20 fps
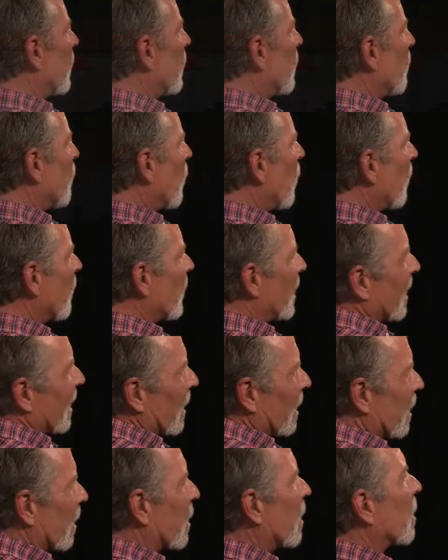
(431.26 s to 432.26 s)
more of an
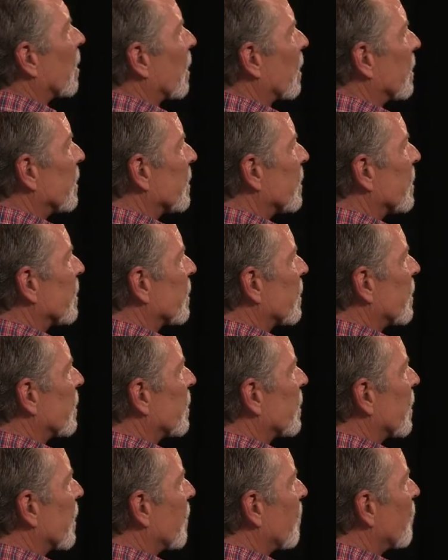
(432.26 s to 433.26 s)
ink
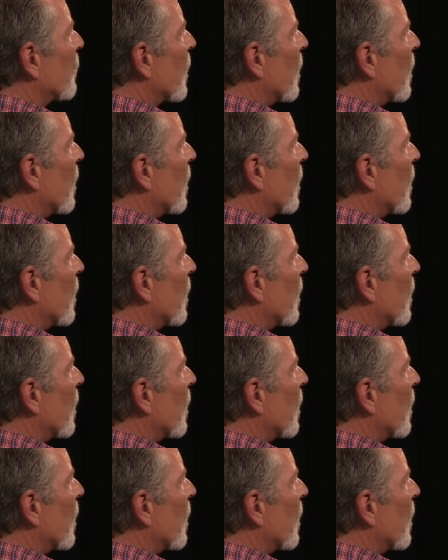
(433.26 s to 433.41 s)
consistency.